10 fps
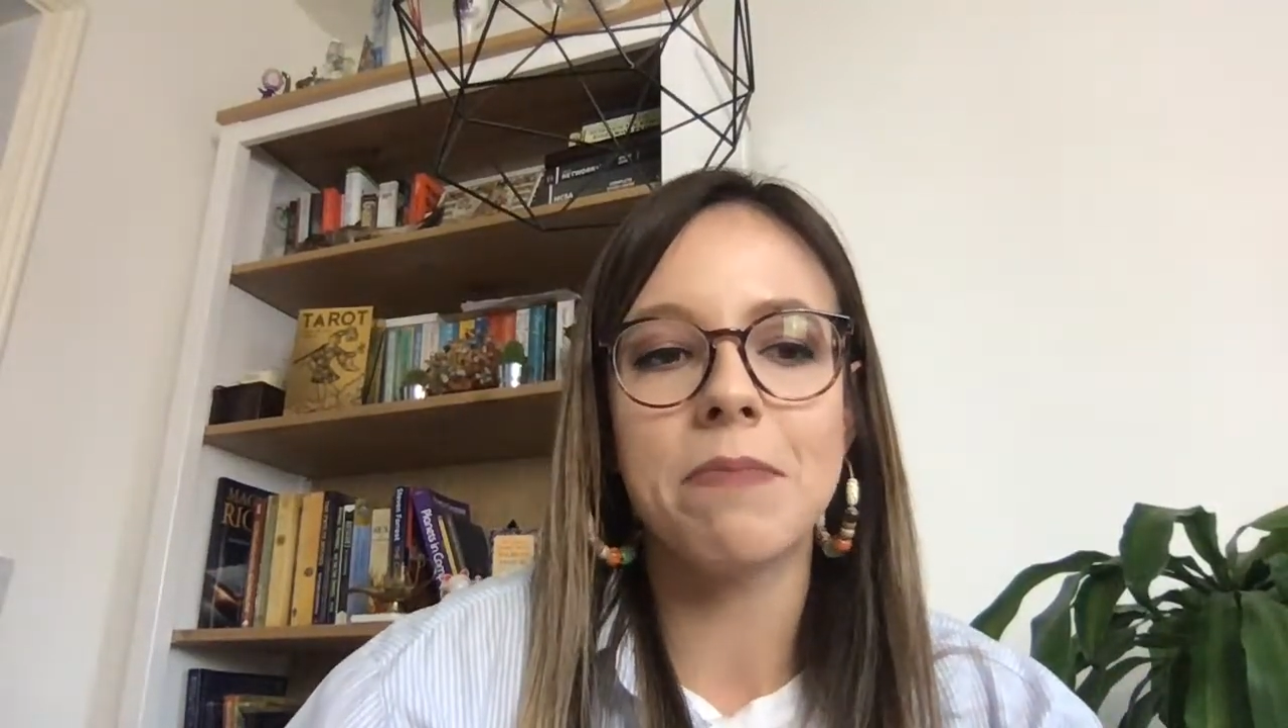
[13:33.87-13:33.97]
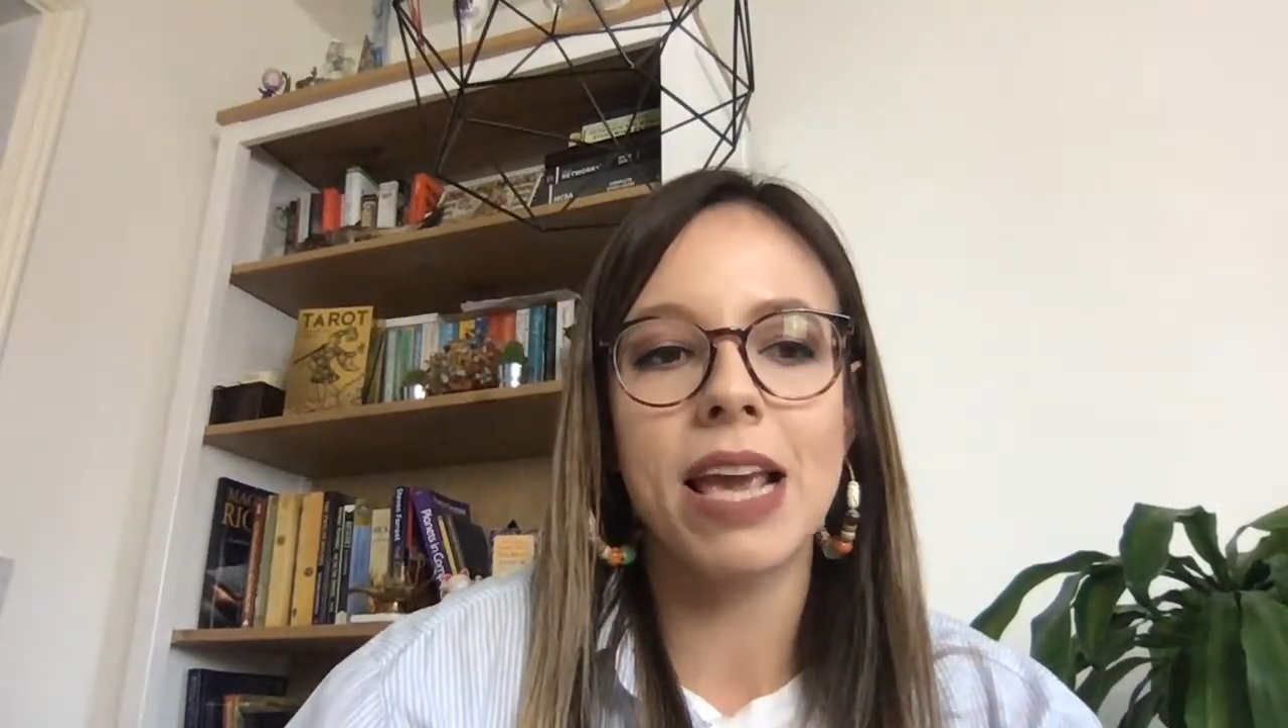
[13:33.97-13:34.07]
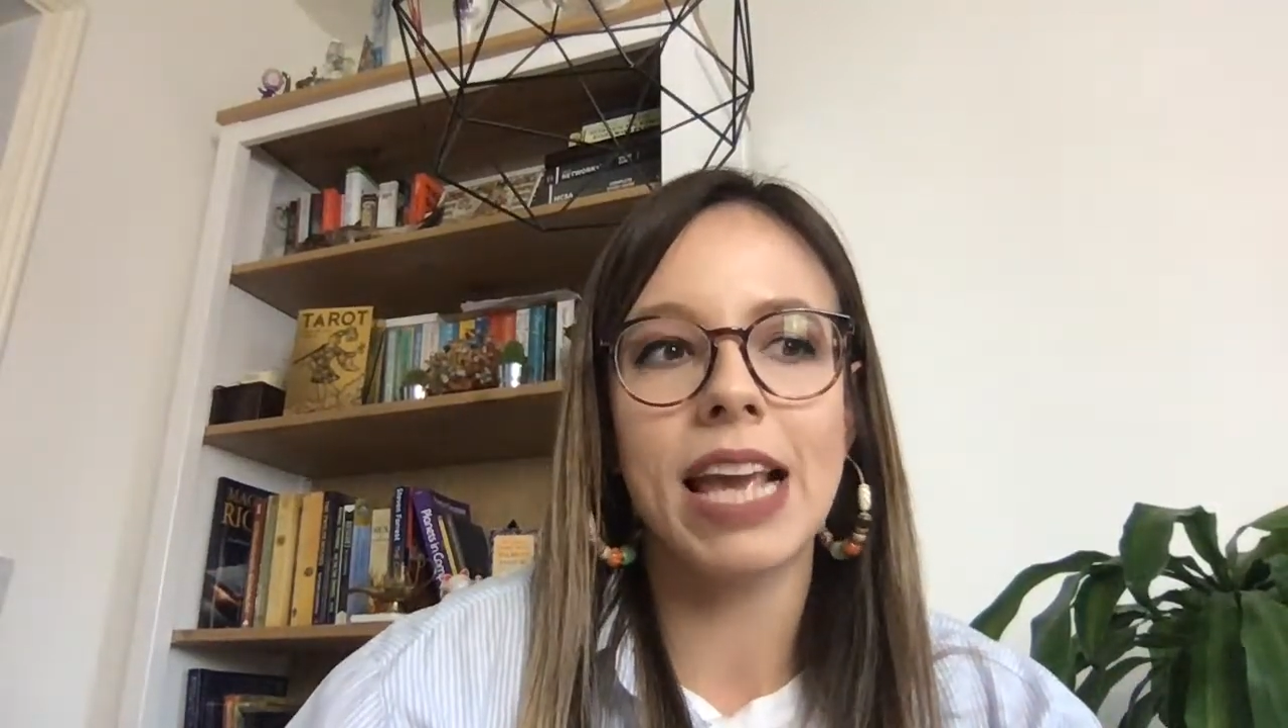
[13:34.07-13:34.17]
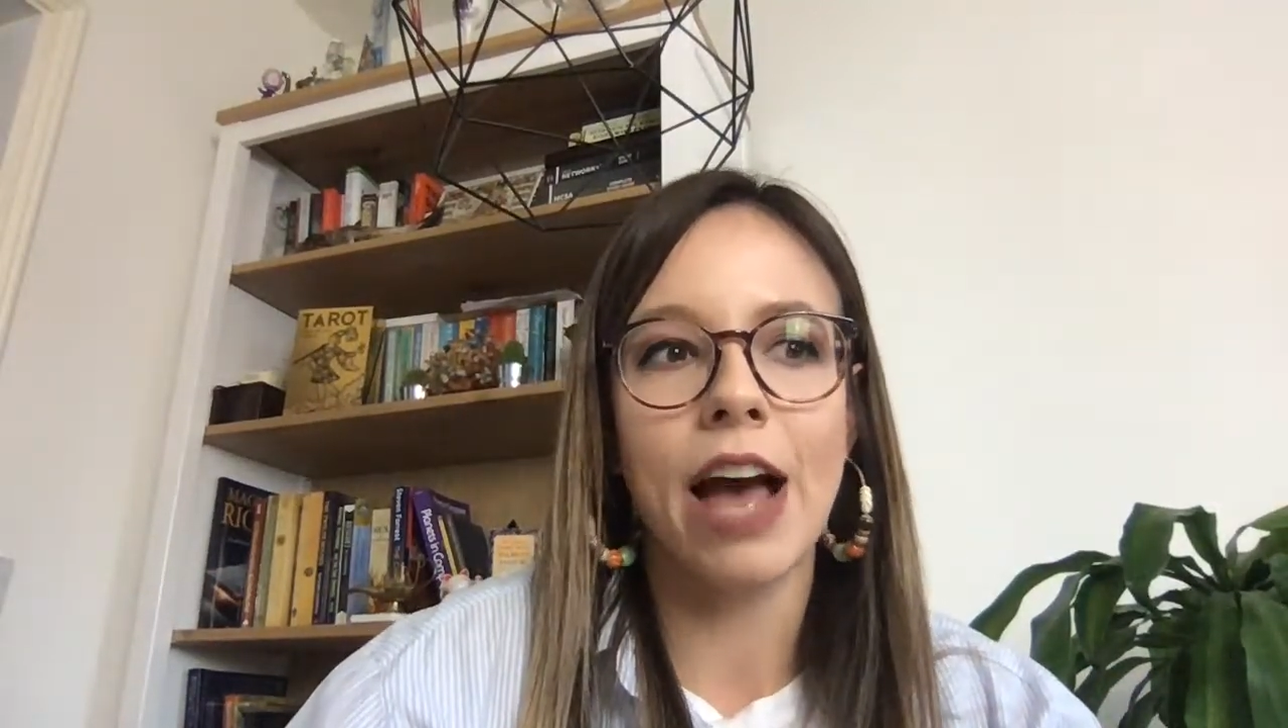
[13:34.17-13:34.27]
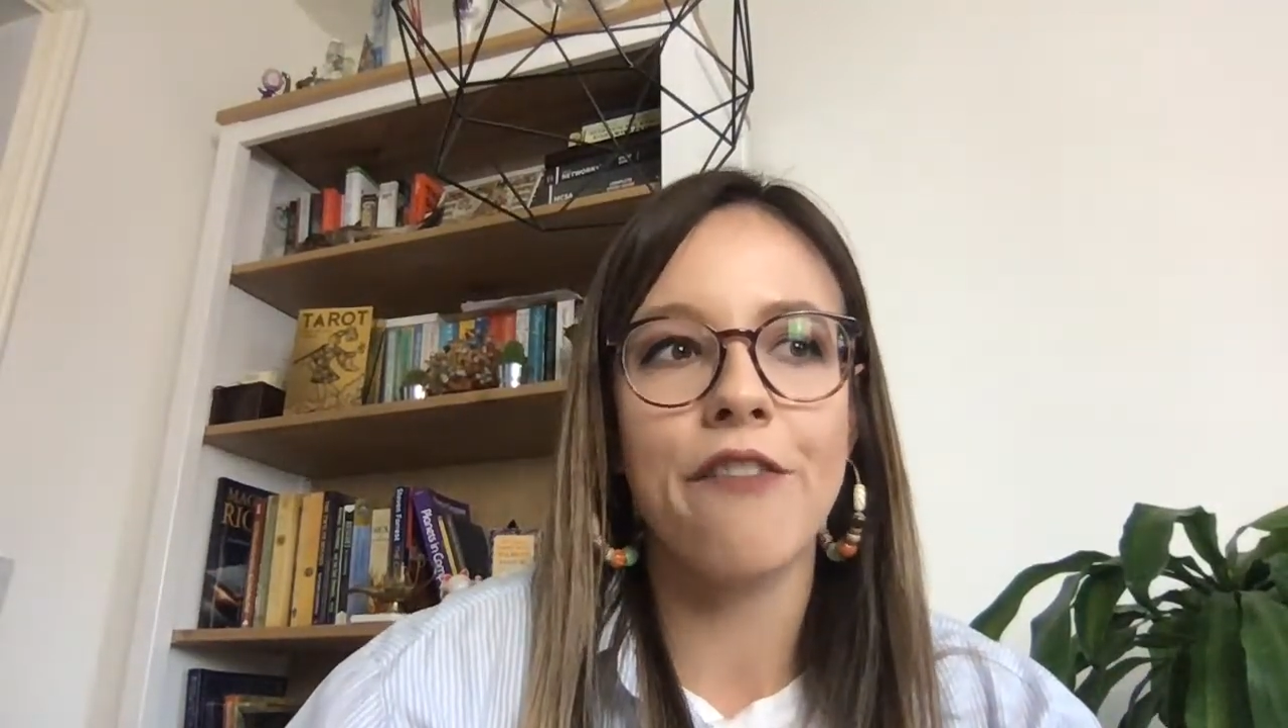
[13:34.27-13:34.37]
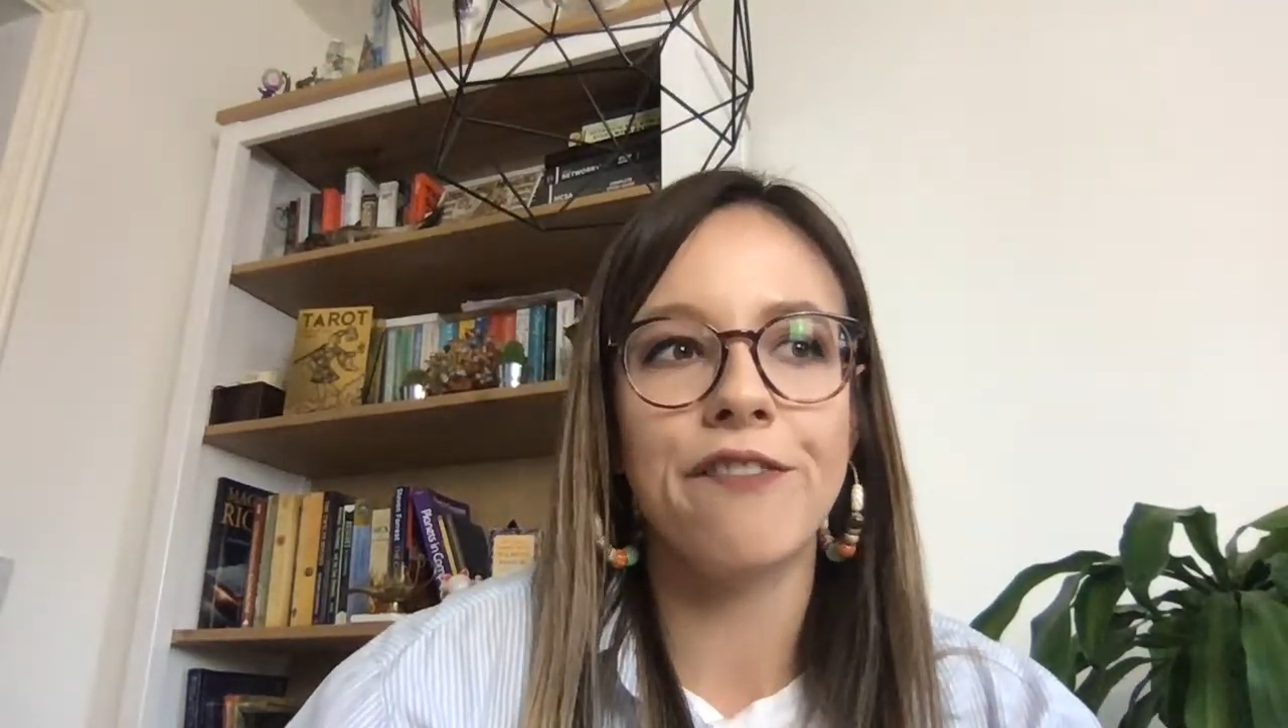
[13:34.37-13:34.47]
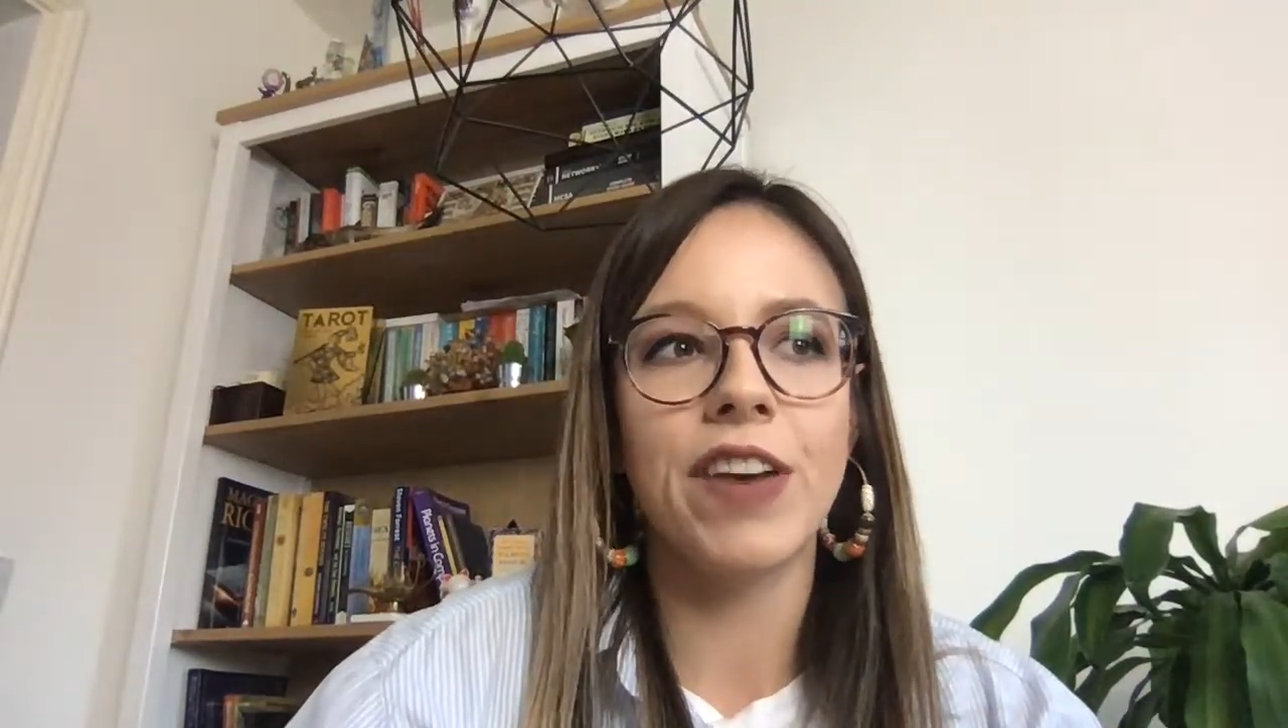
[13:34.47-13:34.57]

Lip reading: may have